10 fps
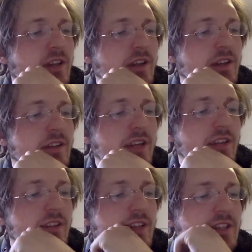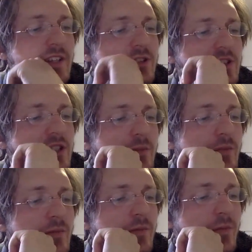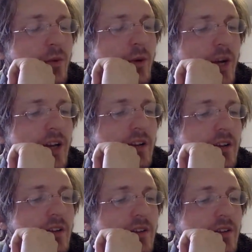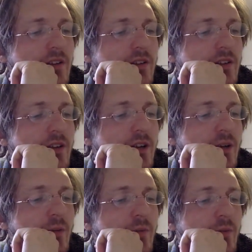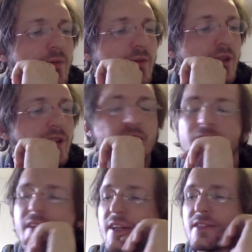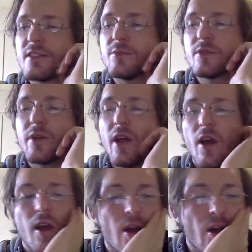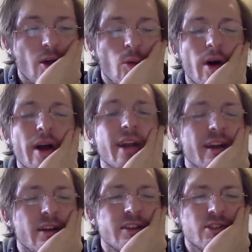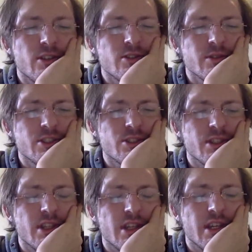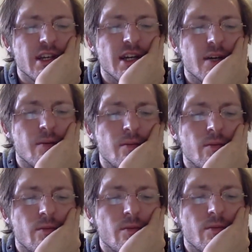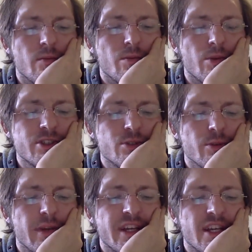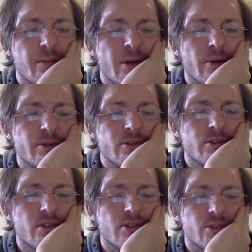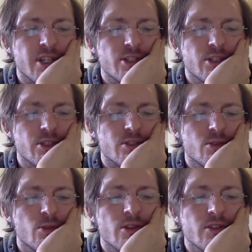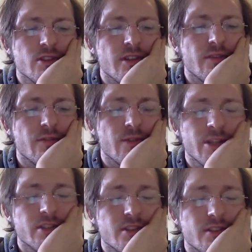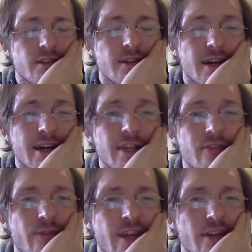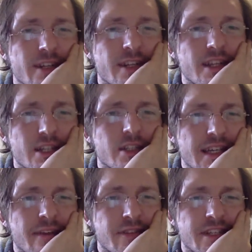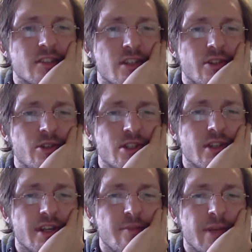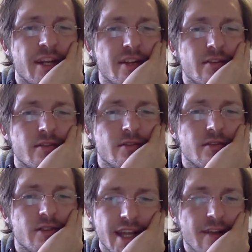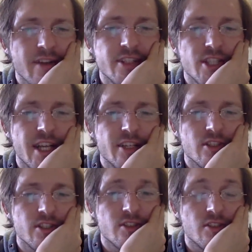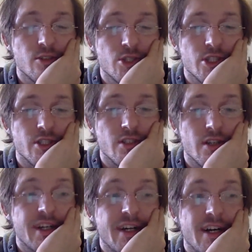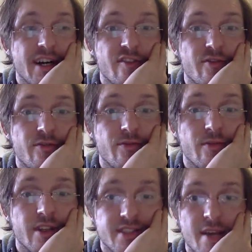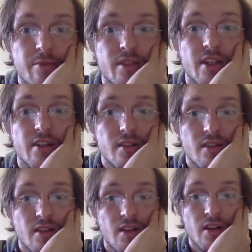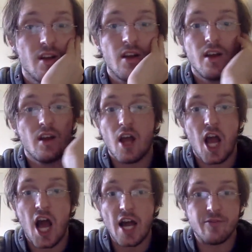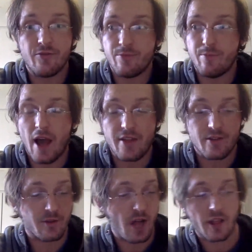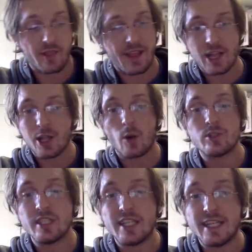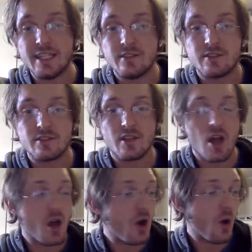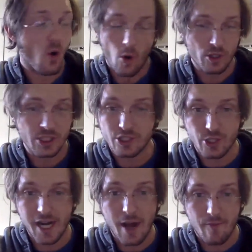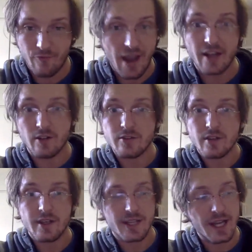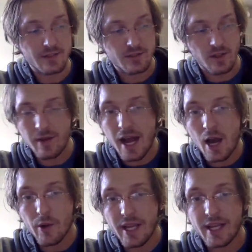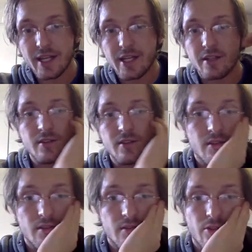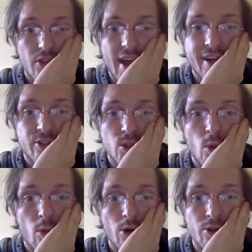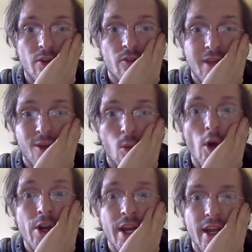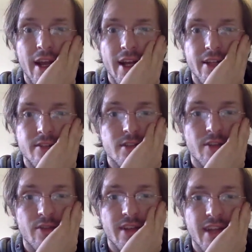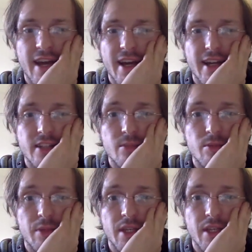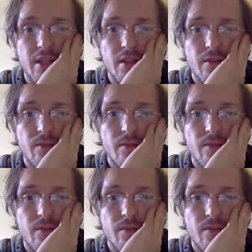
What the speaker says: That's an interesting point. That it seems to be. Well, and it's also interesting the points you were making about the structure of school. Because, for instance, I have failed at literally every institution that I've been in. Like every educational institution I've attempted, I've either gotten like low C's or just straight up failed. Yet somehow in the actual world of like working and stuff like that, I seem to be